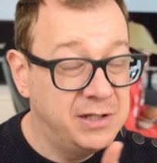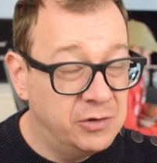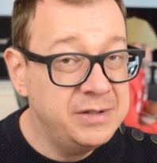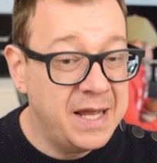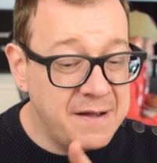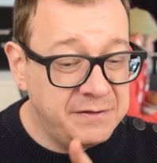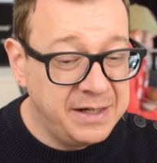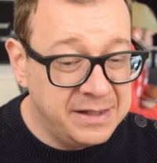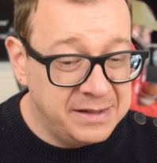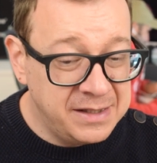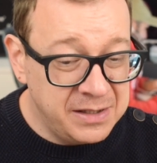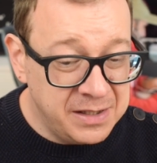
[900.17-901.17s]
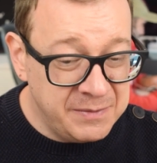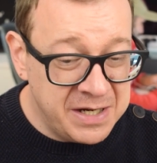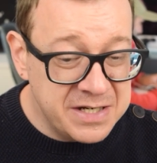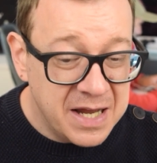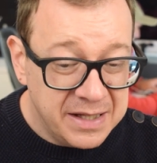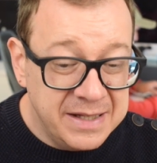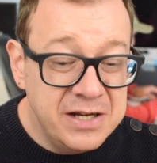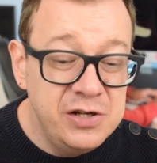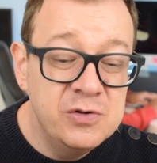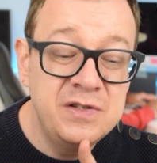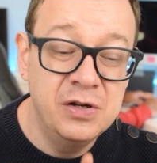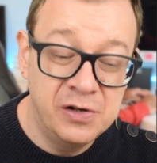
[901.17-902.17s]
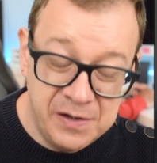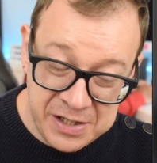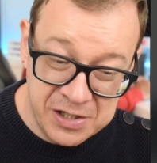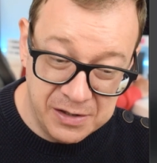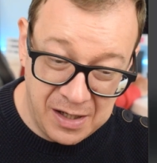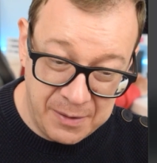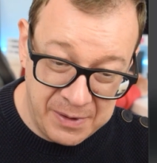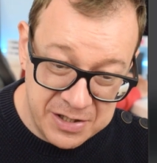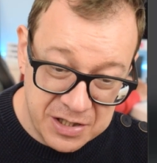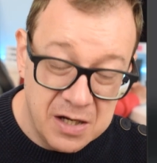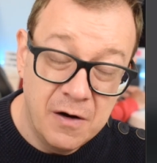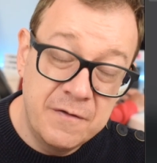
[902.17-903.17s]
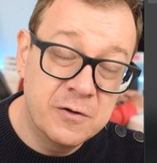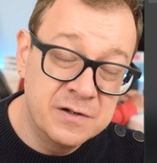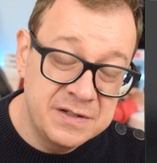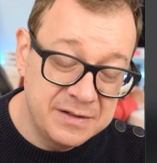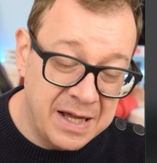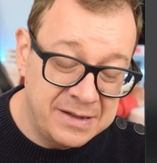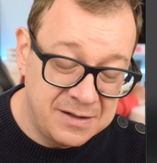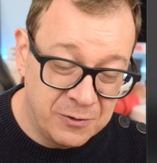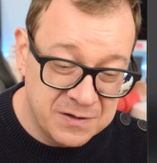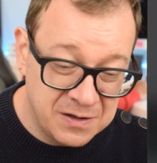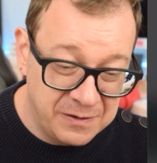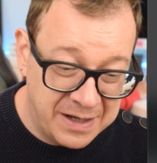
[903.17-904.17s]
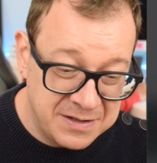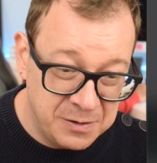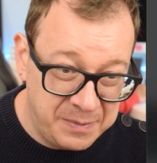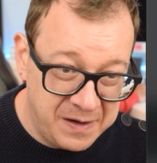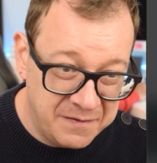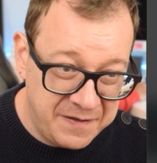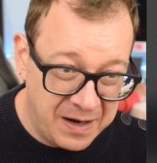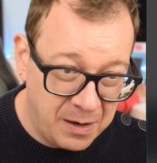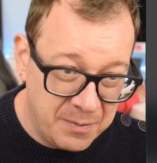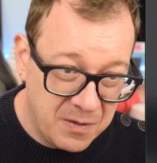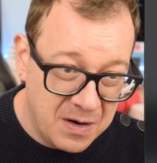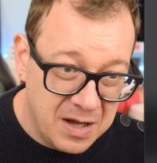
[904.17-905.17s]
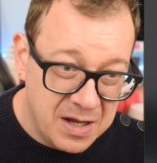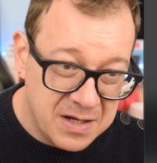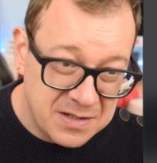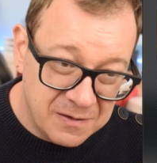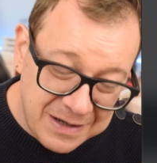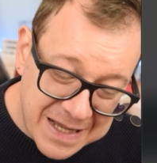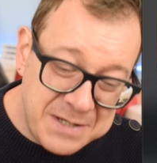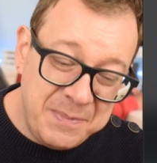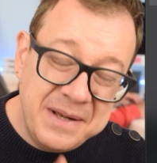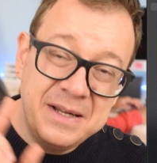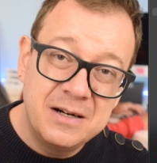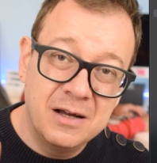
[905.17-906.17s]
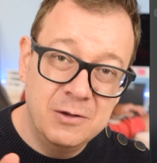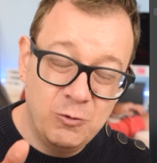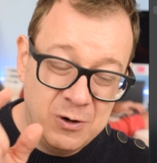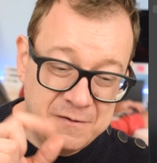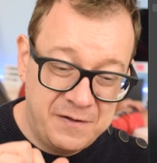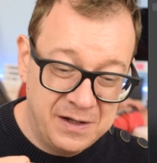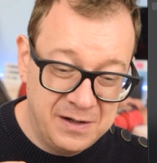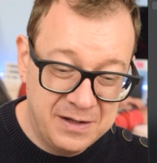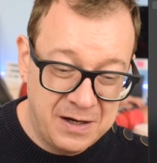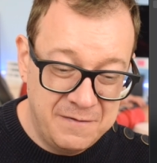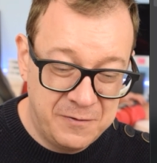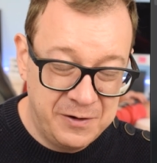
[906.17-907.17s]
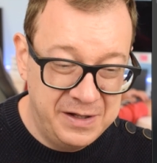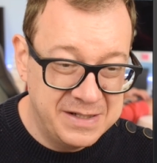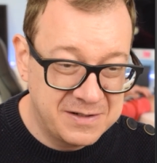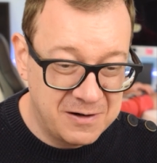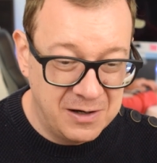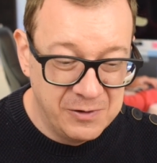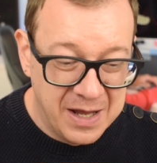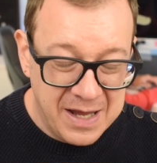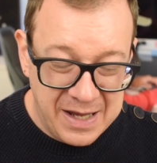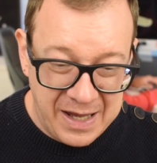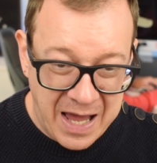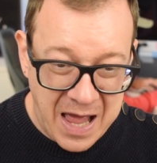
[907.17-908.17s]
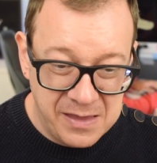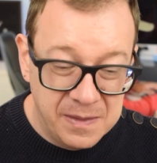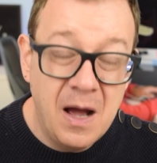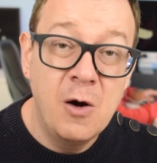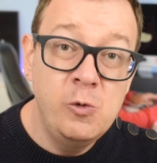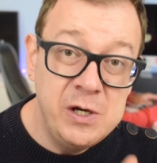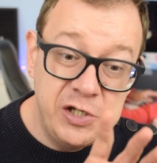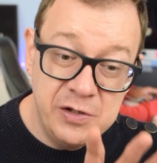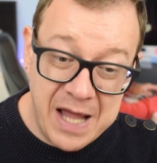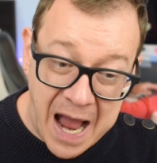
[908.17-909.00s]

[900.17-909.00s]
don't have an edited image, then use the original image. Of course, that also has to be available. So let's build it on one final time for this round. And now we should